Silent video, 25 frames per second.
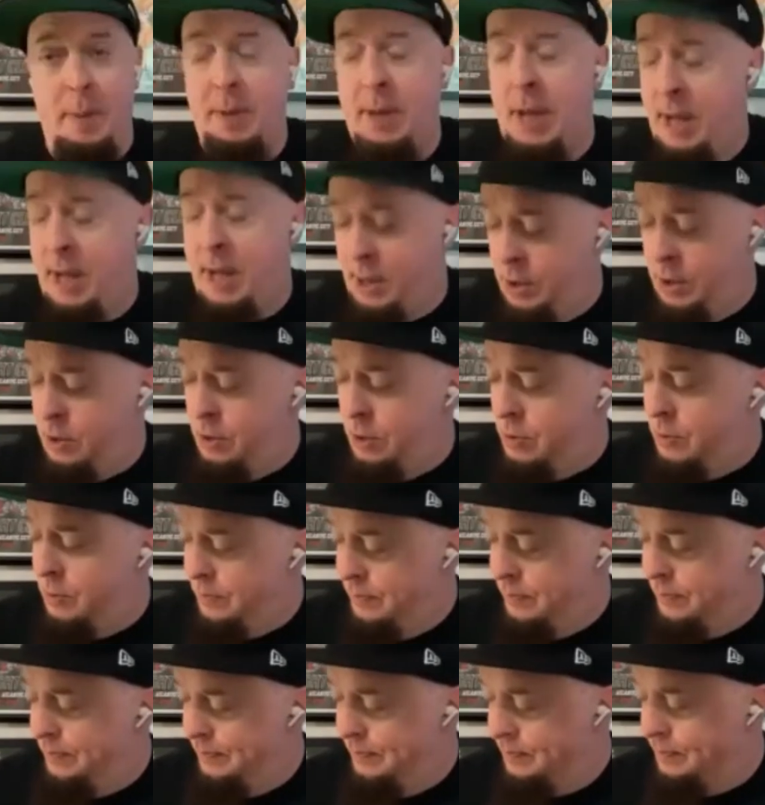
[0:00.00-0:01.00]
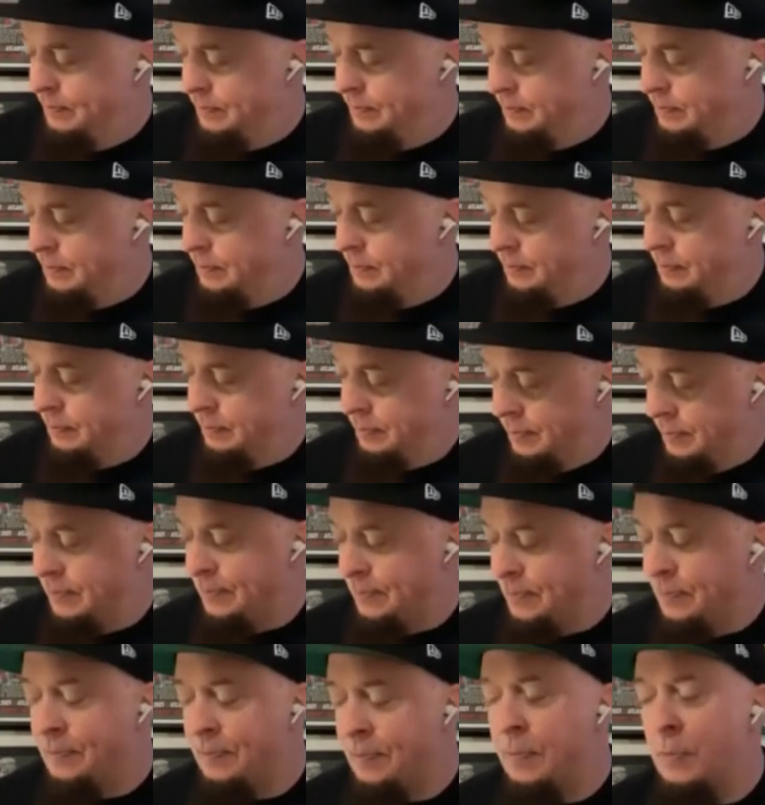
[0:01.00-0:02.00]
we had to work to with,
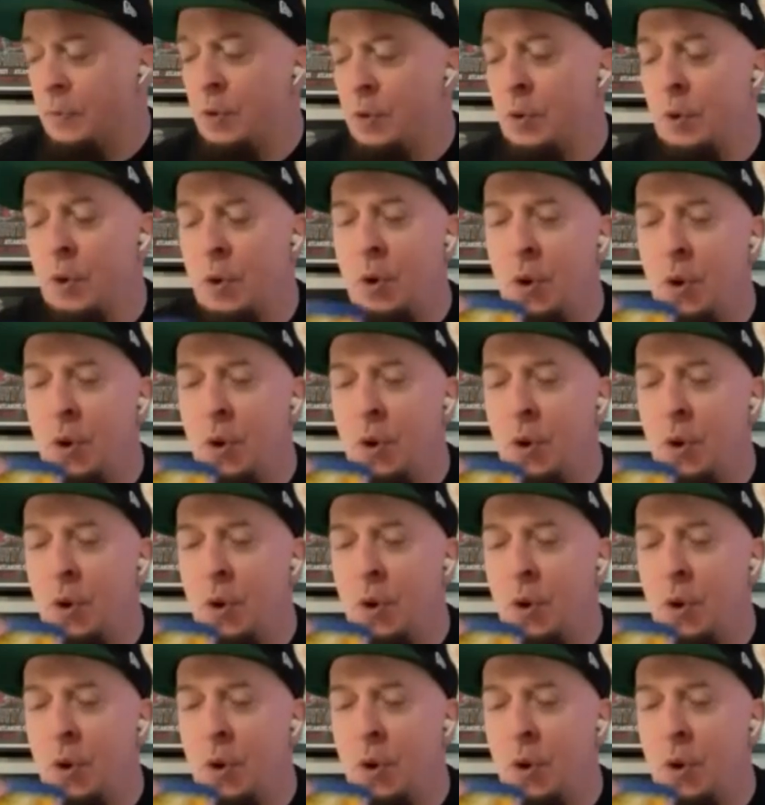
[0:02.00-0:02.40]
but